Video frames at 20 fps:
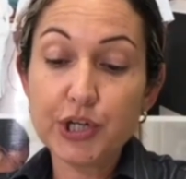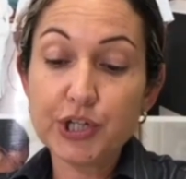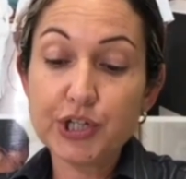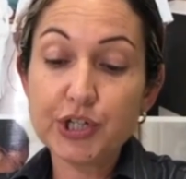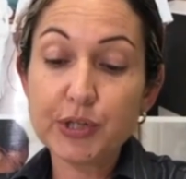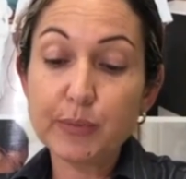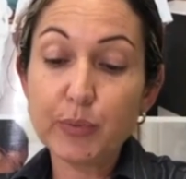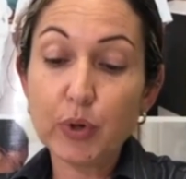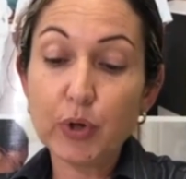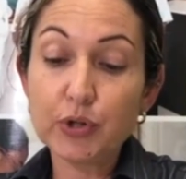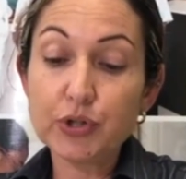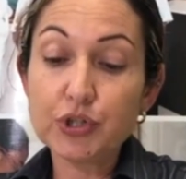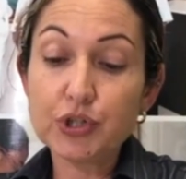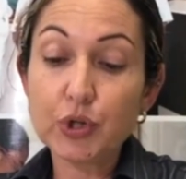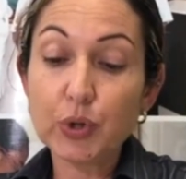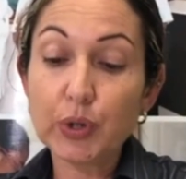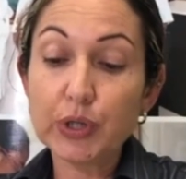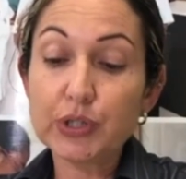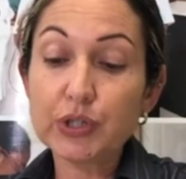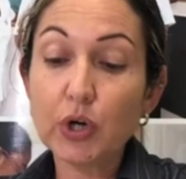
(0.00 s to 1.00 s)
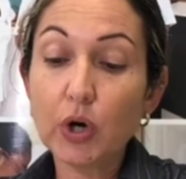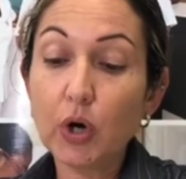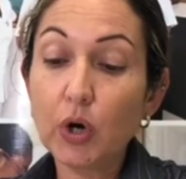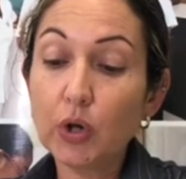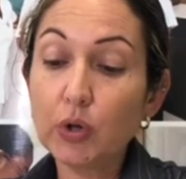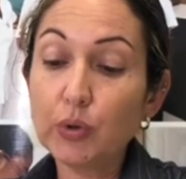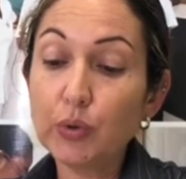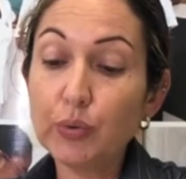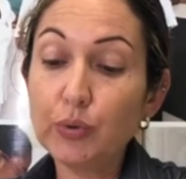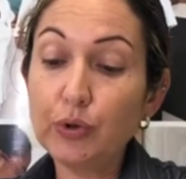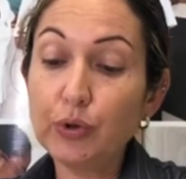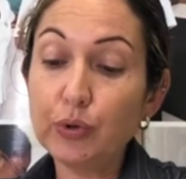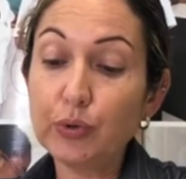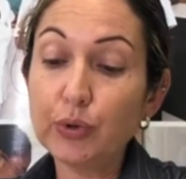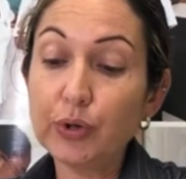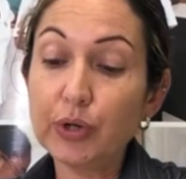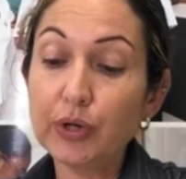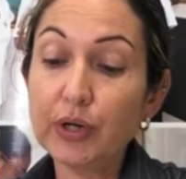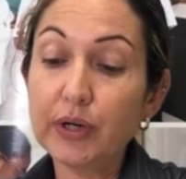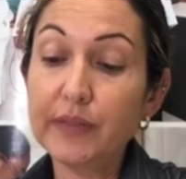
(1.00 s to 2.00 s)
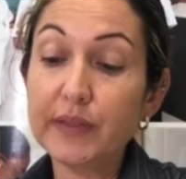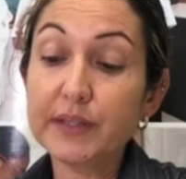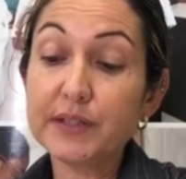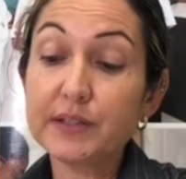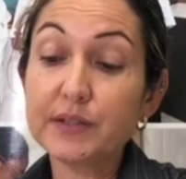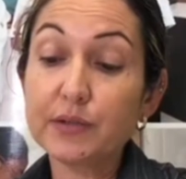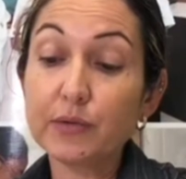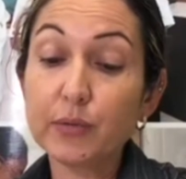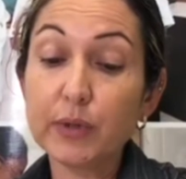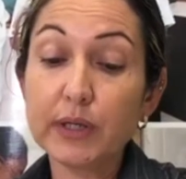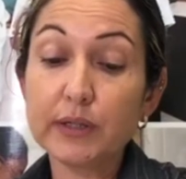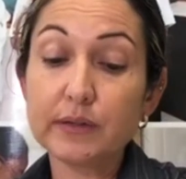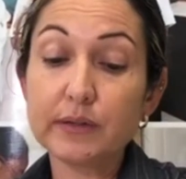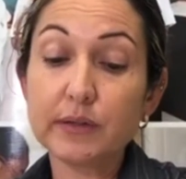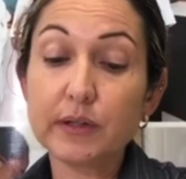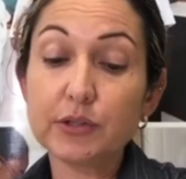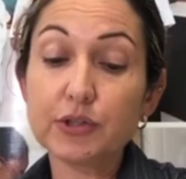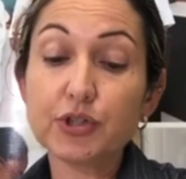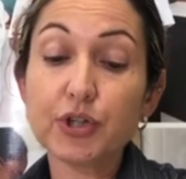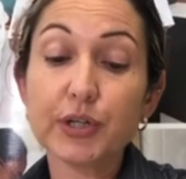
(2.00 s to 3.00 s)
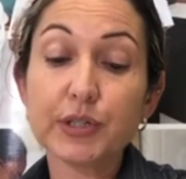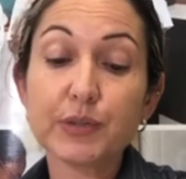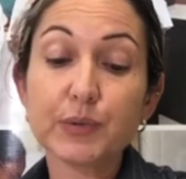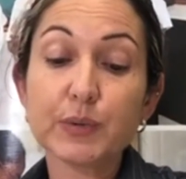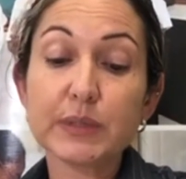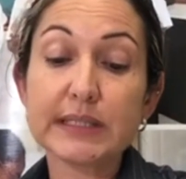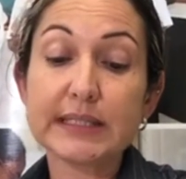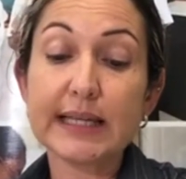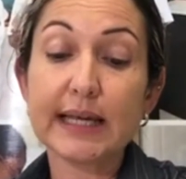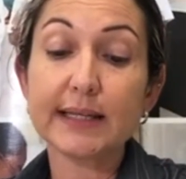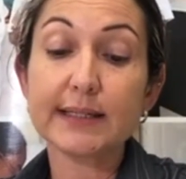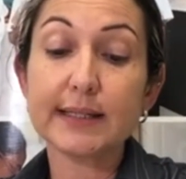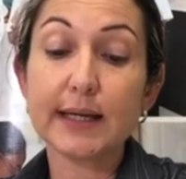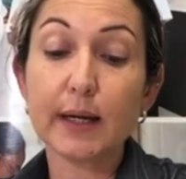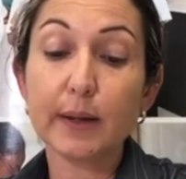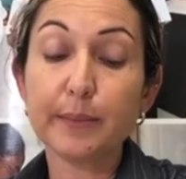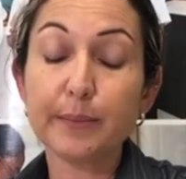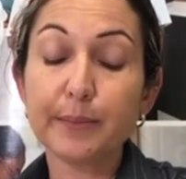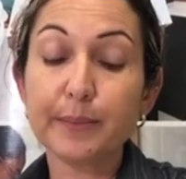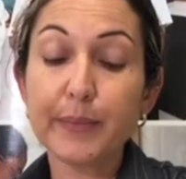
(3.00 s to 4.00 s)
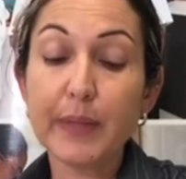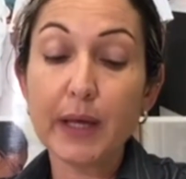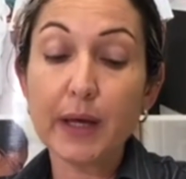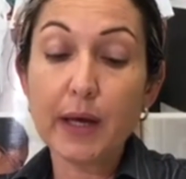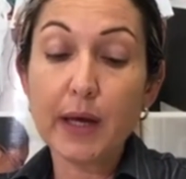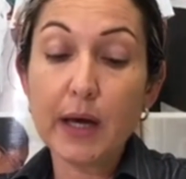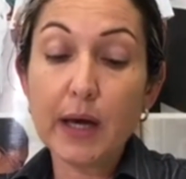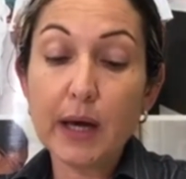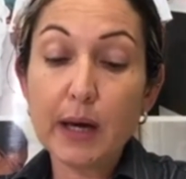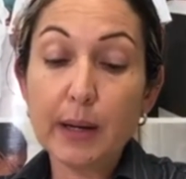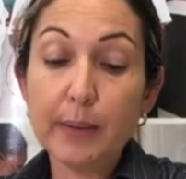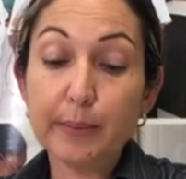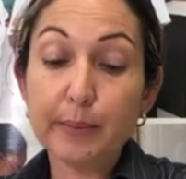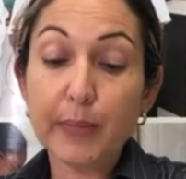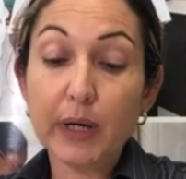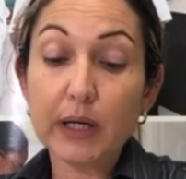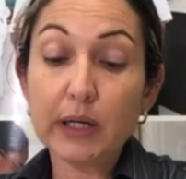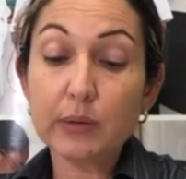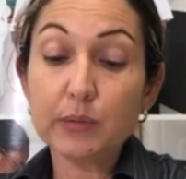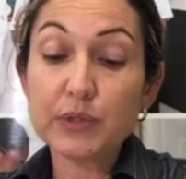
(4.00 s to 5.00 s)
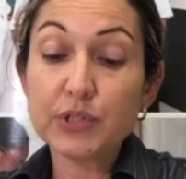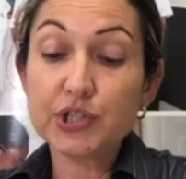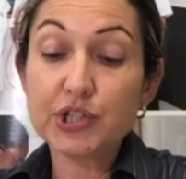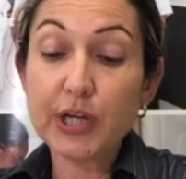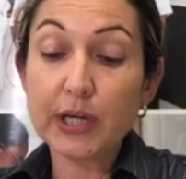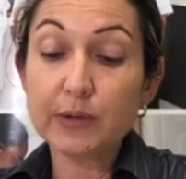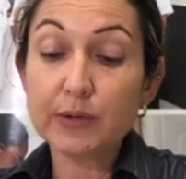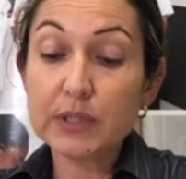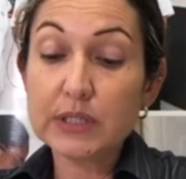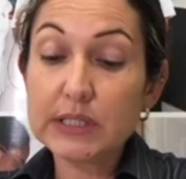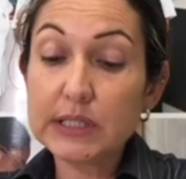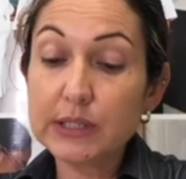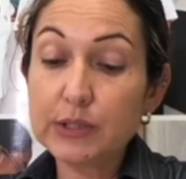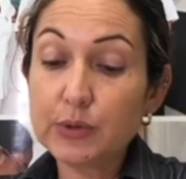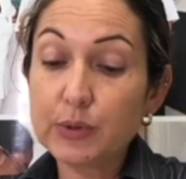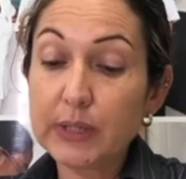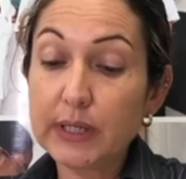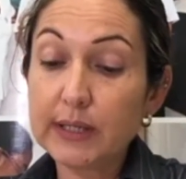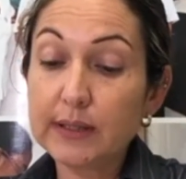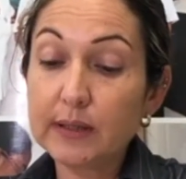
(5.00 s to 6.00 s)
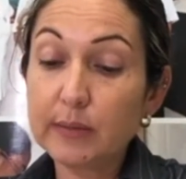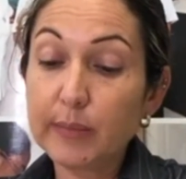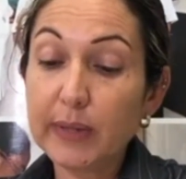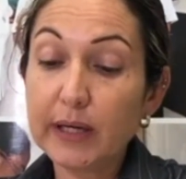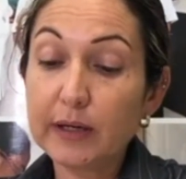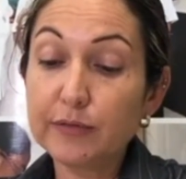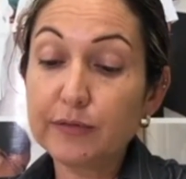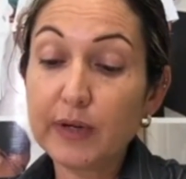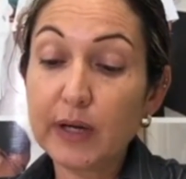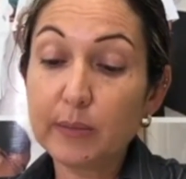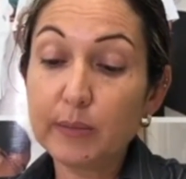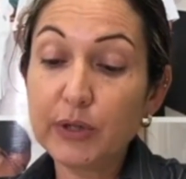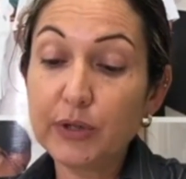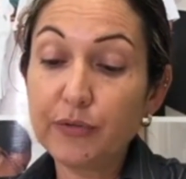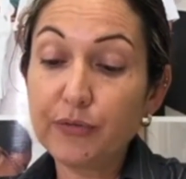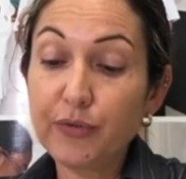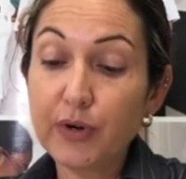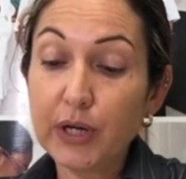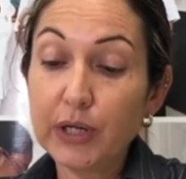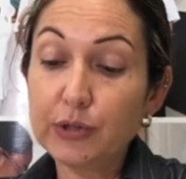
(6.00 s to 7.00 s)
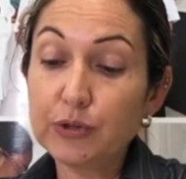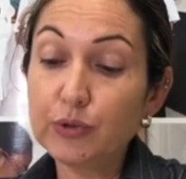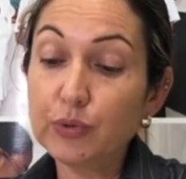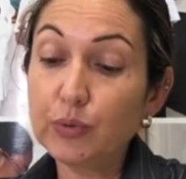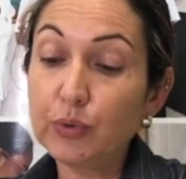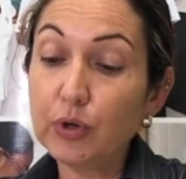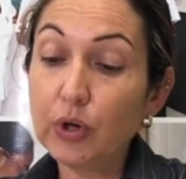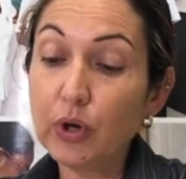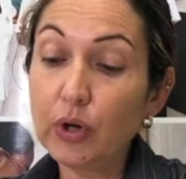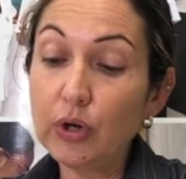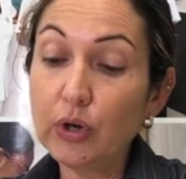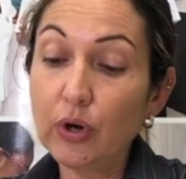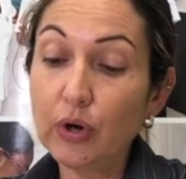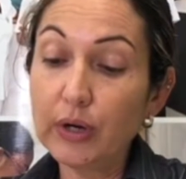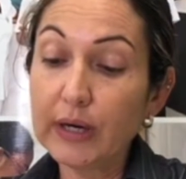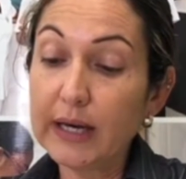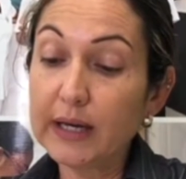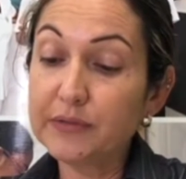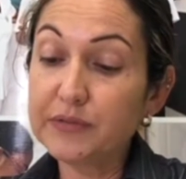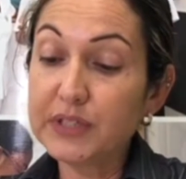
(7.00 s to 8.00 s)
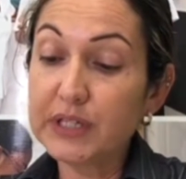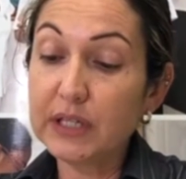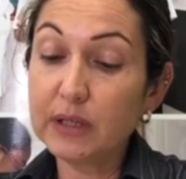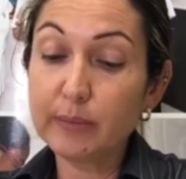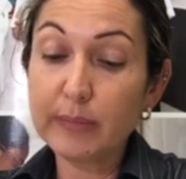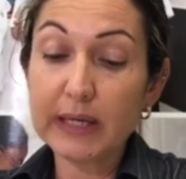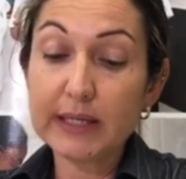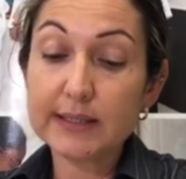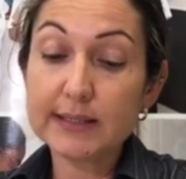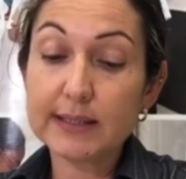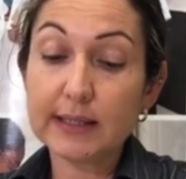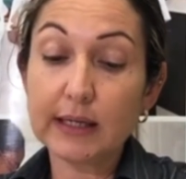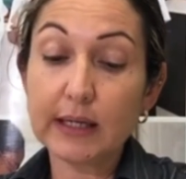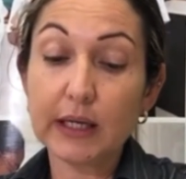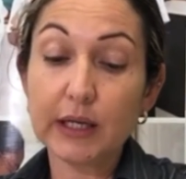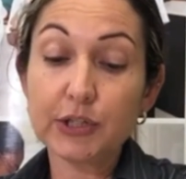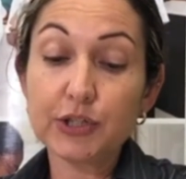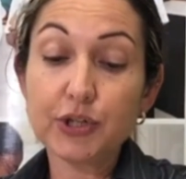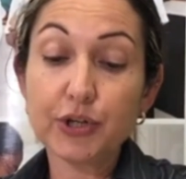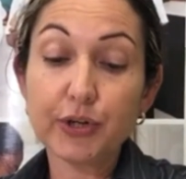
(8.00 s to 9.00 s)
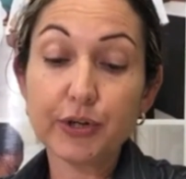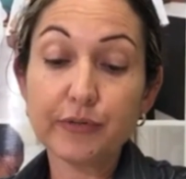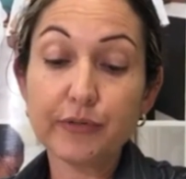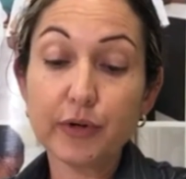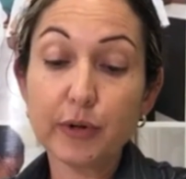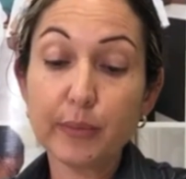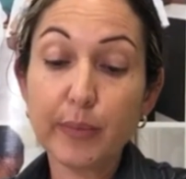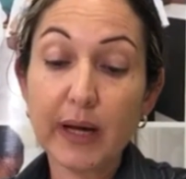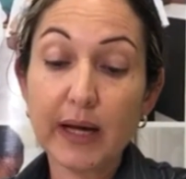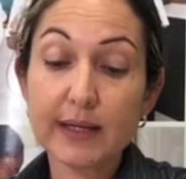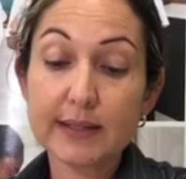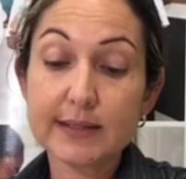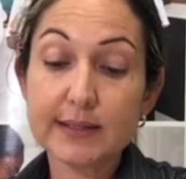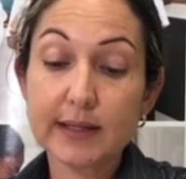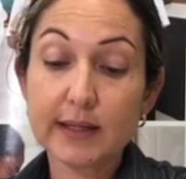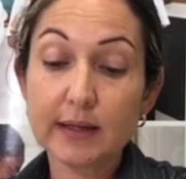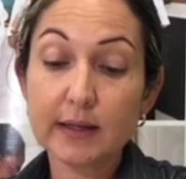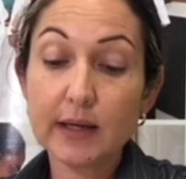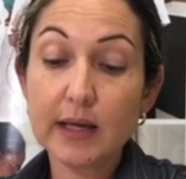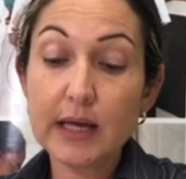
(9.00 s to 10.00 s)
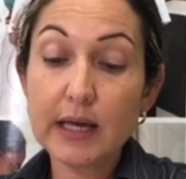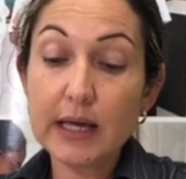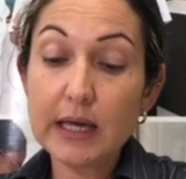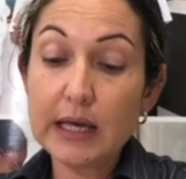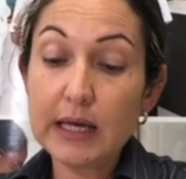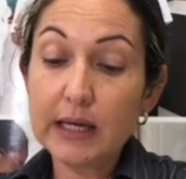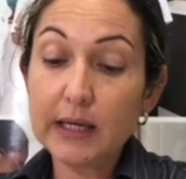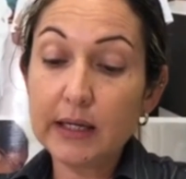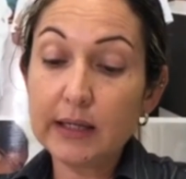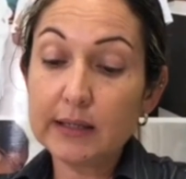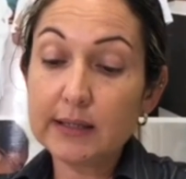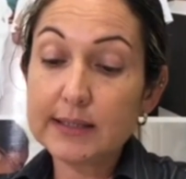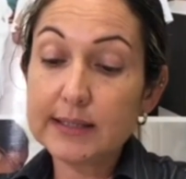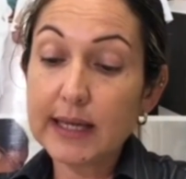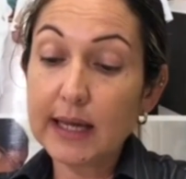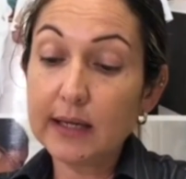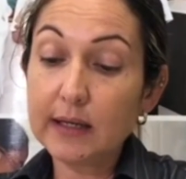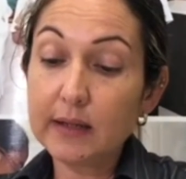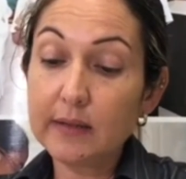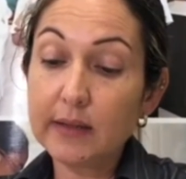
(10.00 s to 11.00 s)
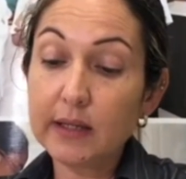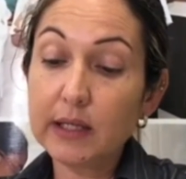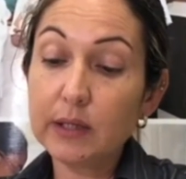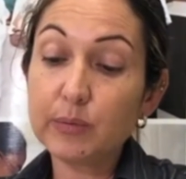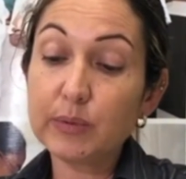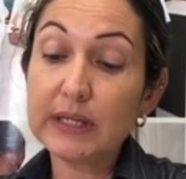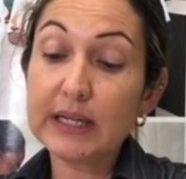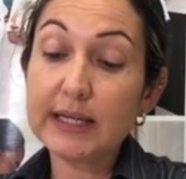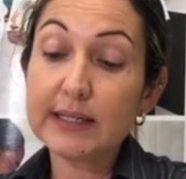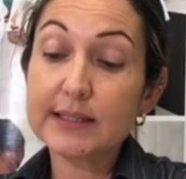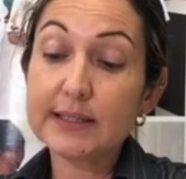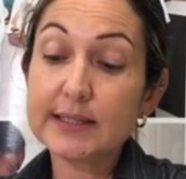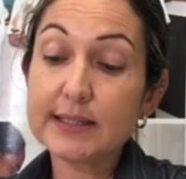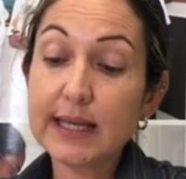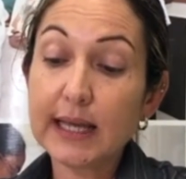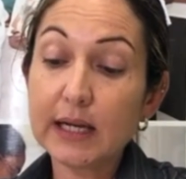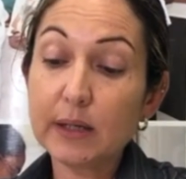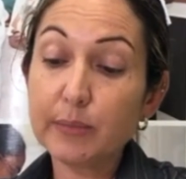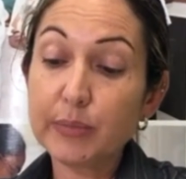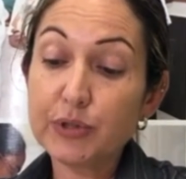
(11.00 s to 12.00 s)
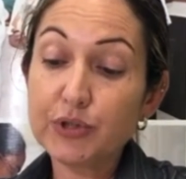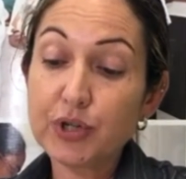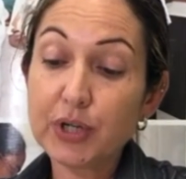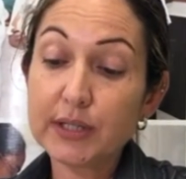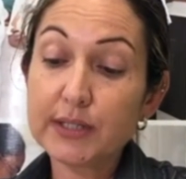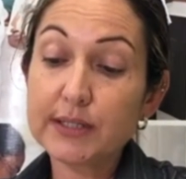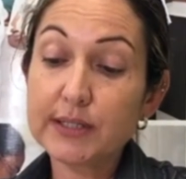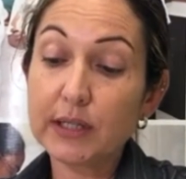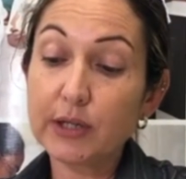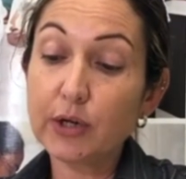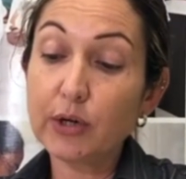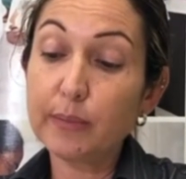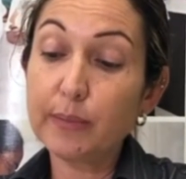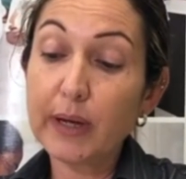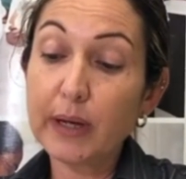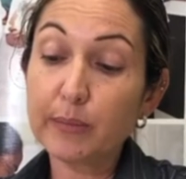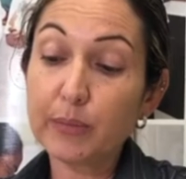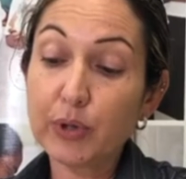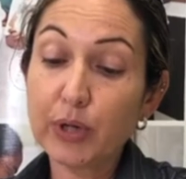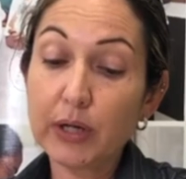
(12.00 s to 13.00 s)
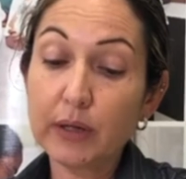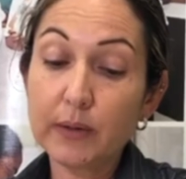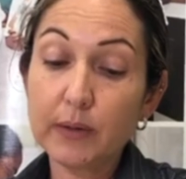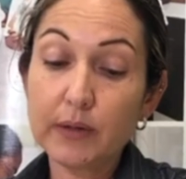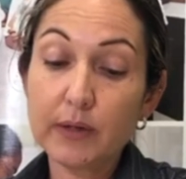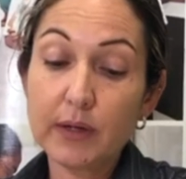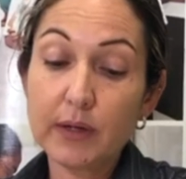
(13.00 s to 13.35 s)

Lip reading: She brought joy to all who knew her, and this is the reason that the trust was set up. Money was generously donated by a family friend who, not long after he met Solange, heard of her passing. He decided that he would like to set up a trust in her memory.